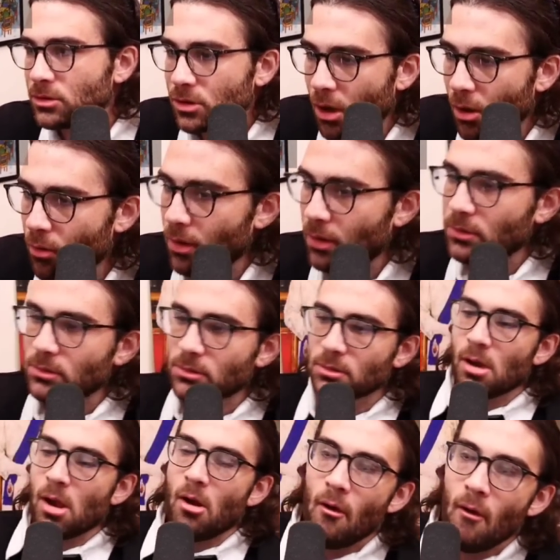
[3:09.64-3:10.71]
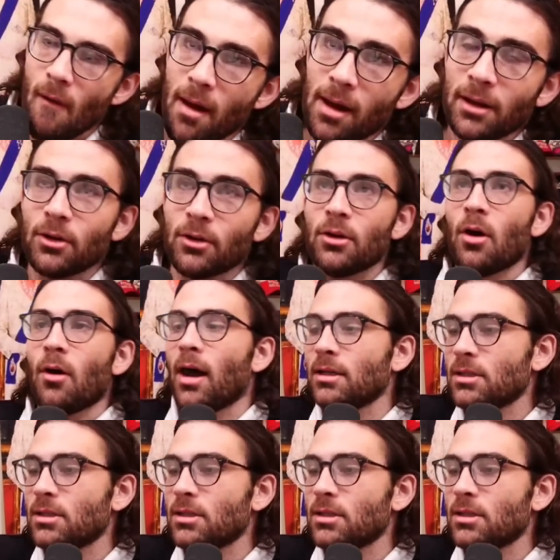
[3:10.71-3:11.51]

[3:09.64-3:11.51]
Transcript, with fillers: So I don't know.